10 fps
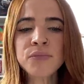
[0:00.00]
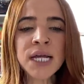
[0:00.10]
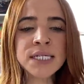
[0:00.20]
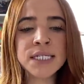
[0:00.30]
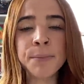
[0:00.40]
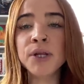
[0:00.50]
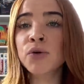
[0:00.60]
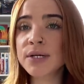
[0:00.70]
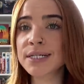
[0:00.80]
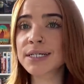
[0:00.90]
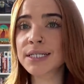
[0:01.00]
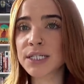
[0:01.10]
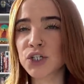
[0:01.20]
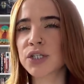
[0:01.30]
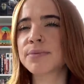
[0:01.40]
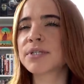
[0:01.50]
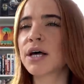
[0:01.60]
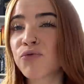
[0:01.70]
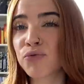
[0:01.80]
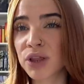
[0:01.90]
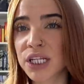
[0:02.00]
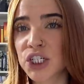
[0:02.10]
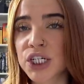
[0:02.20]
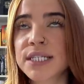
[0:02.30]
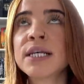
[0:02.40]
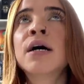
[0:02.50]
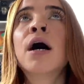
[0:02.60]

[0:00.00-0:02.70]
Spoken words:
as somebody who doesn't consider themselves religious.